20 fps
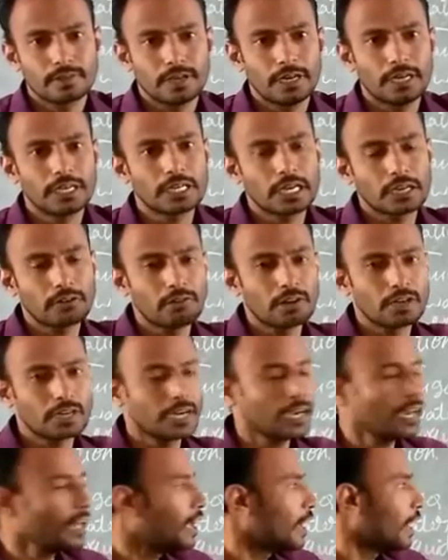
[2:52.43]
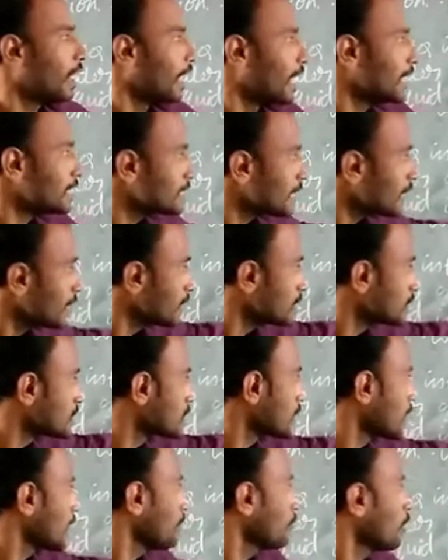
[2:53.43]
It converted as a
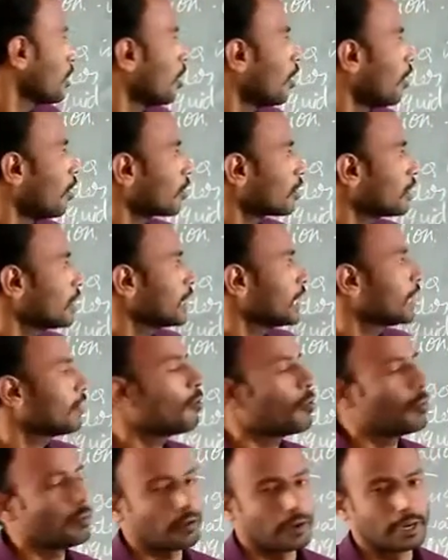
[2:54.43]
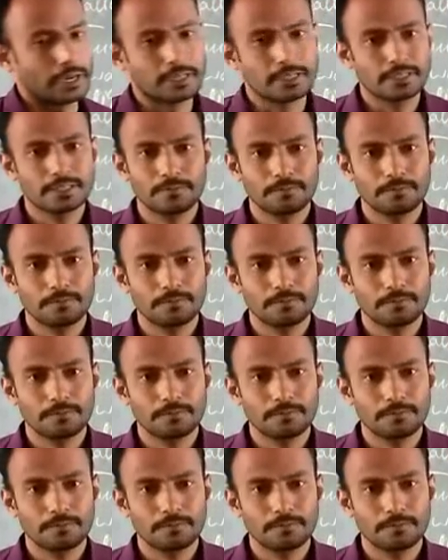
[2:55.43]
steam or evaporate